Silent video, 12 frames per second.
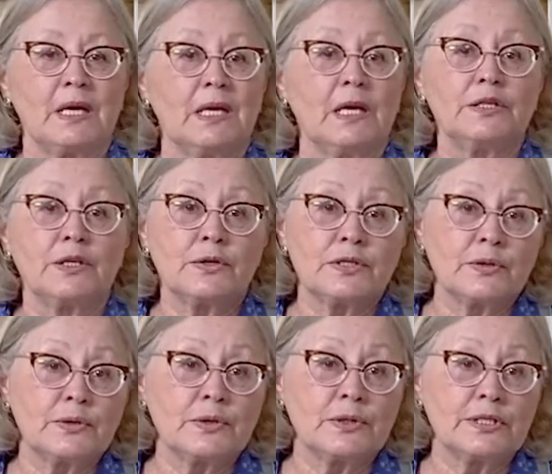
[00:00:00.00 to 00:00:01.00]
It's
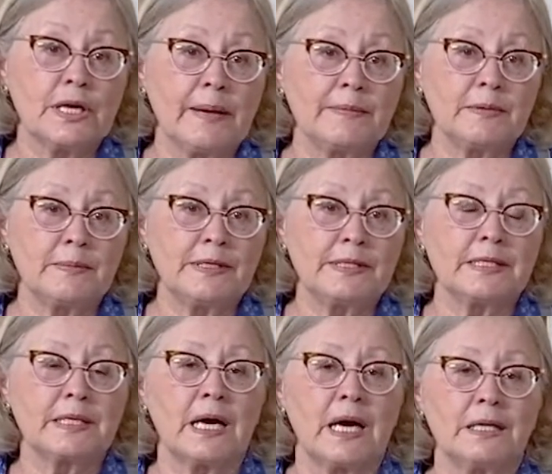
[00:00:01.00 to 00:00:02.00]
also a good time to mince
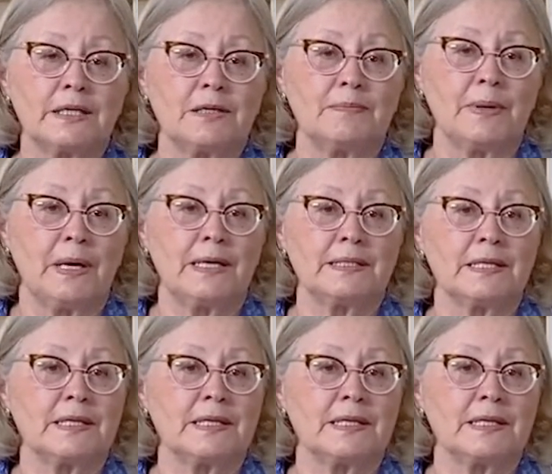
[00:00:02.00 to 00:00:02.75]
the garlic and parsley